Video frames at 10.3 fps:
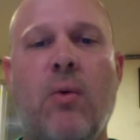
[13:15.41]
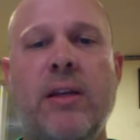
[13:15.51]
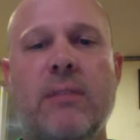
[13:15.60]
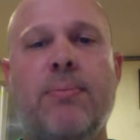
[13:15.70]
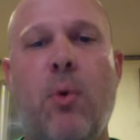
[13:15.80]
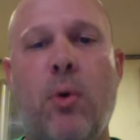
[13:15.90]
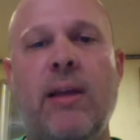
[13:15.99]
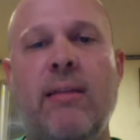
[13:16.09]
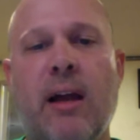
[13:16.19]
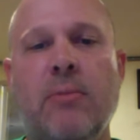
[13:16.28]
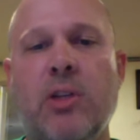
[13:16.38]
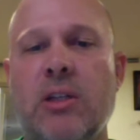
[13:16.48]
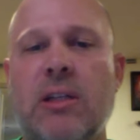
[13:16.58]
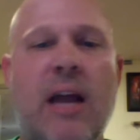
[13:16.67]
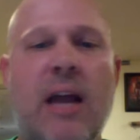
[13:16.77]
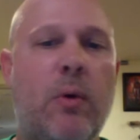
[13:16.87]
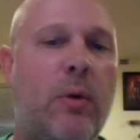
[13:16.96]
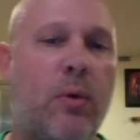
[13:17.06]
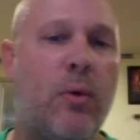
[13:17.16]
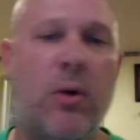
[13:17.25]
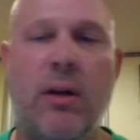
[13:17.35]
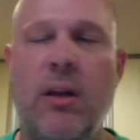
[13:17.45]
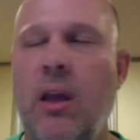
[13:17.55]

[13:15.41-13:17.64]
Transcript: supporting them just like we would